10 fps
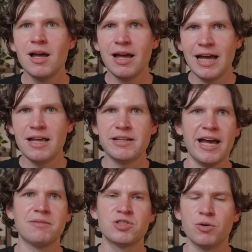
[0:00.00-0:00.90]
And
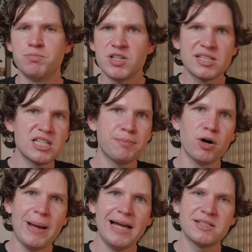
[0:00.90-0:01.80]
yeah, so the 16 Pro
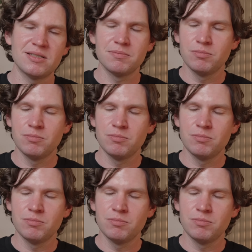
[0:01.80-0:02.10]
Max